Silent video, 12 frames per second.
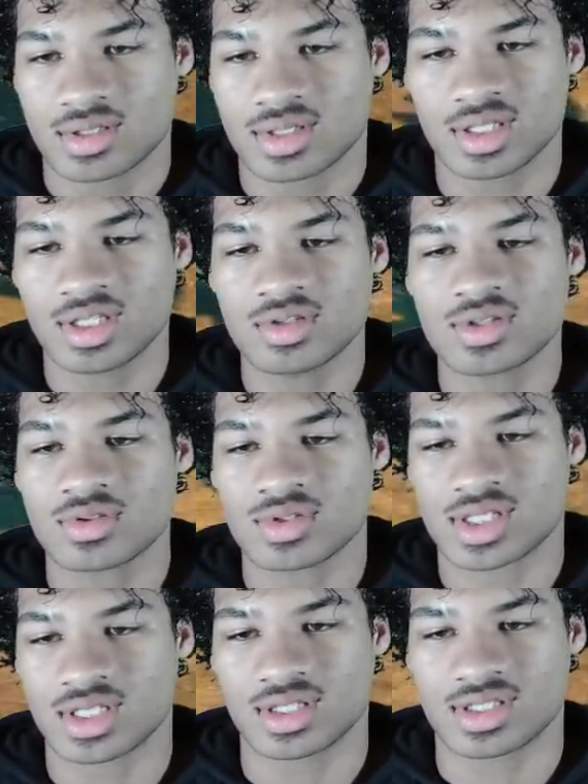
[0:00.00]
You
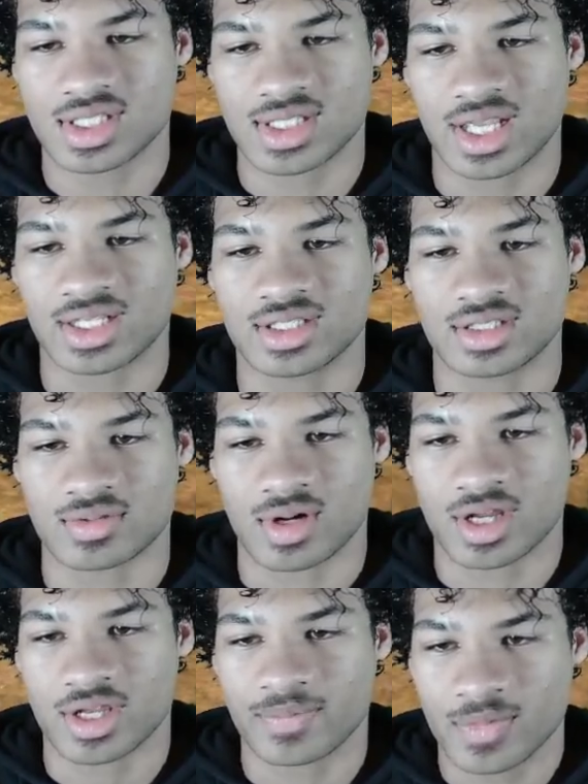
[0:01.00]
see it just like this, right?